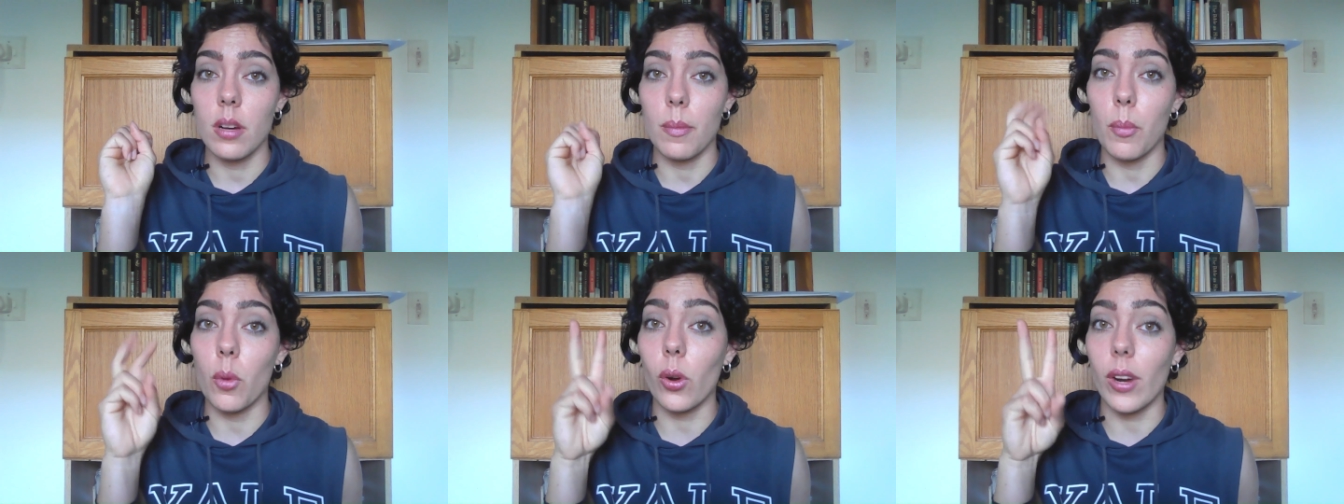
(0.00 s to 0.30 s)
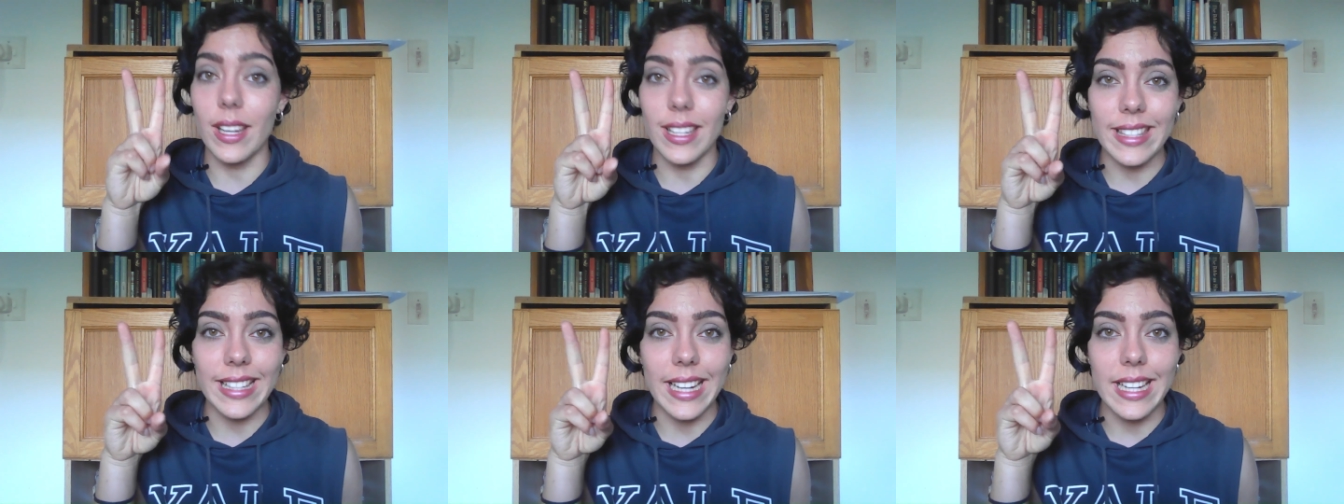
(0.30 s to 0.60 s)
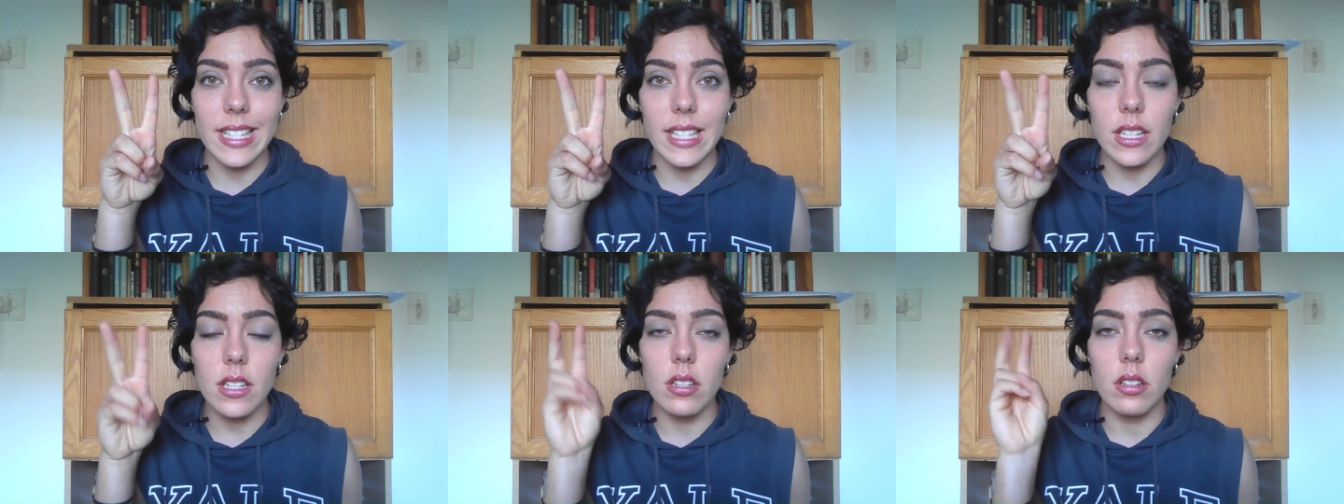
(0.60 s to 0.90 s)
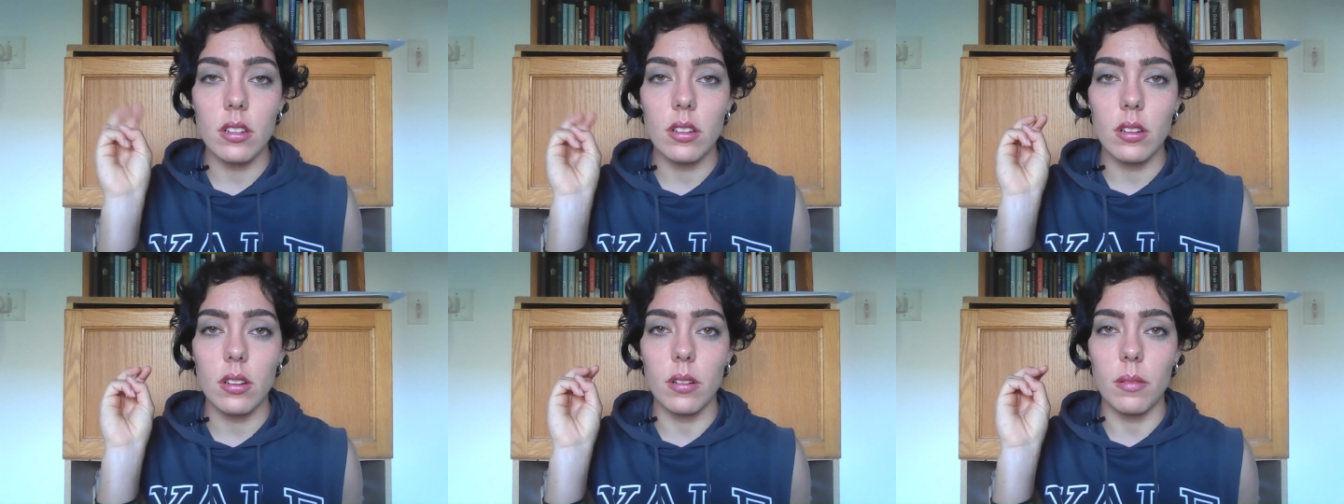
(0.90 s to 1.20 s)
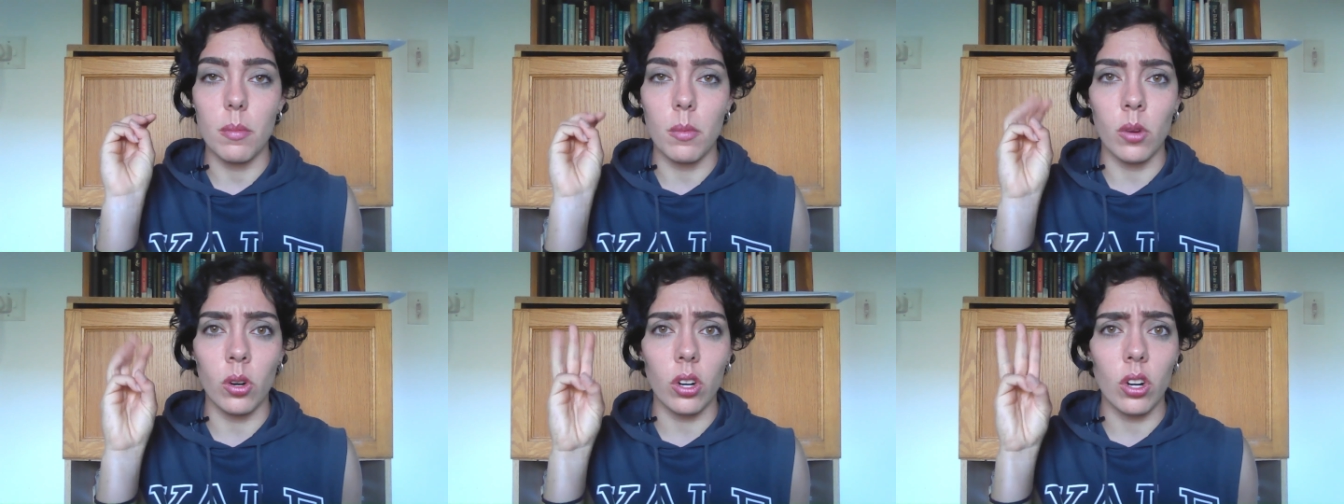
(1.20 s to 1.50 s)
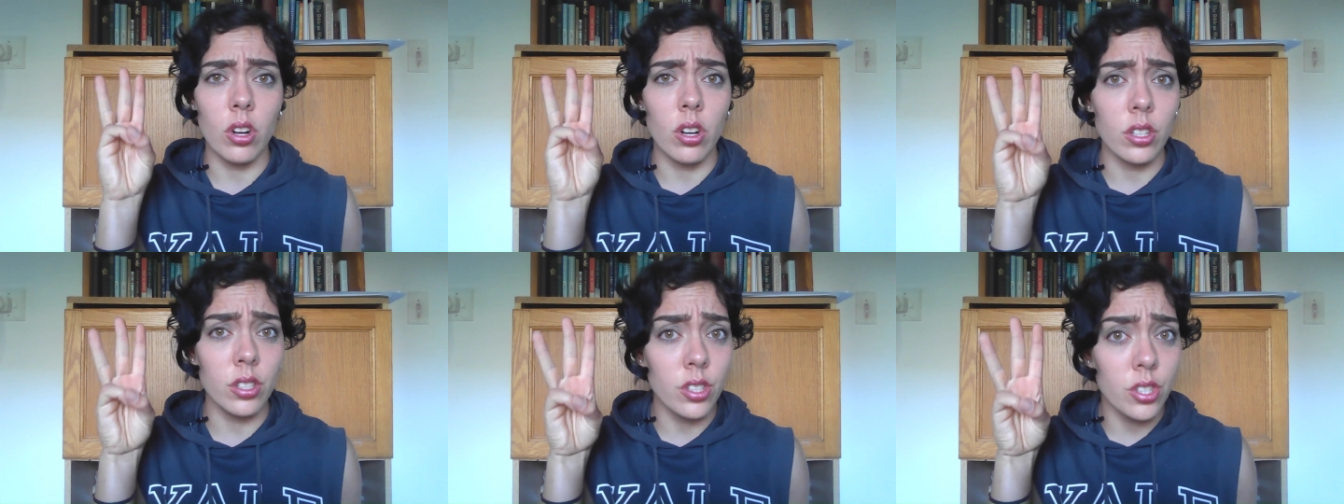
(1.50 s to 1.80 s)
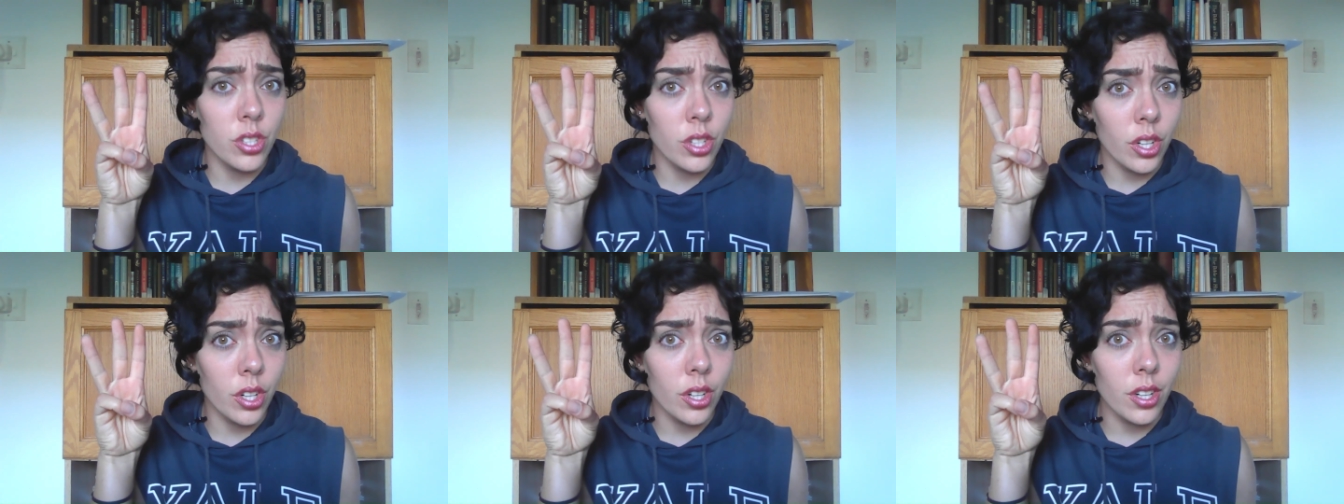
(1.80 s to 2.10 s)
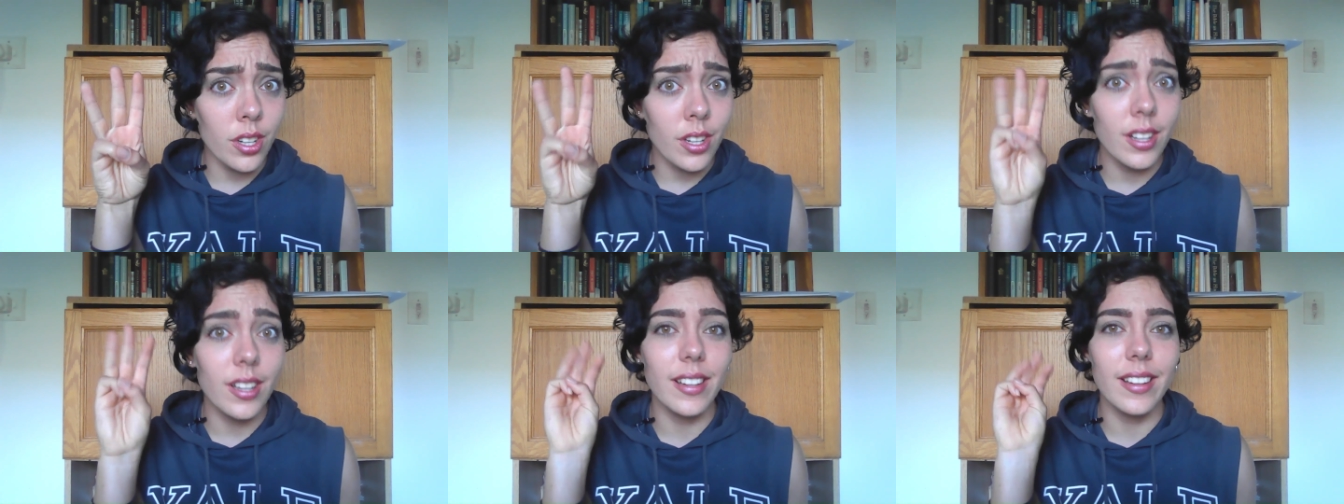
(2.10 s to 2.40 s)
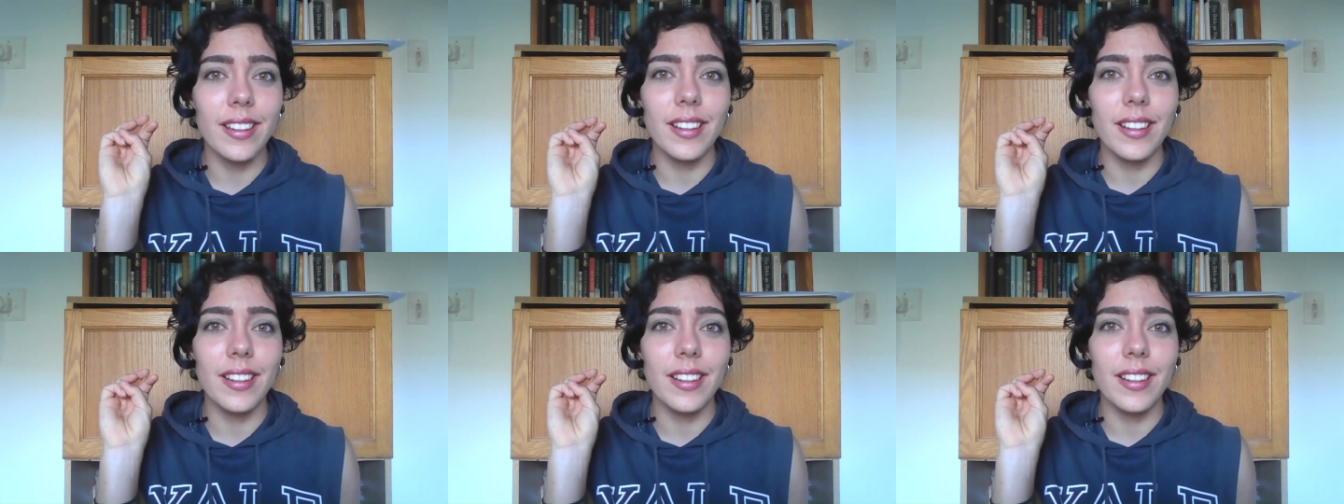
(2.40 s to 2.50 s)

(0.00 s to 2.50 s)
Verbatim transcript: more excited, more concerned,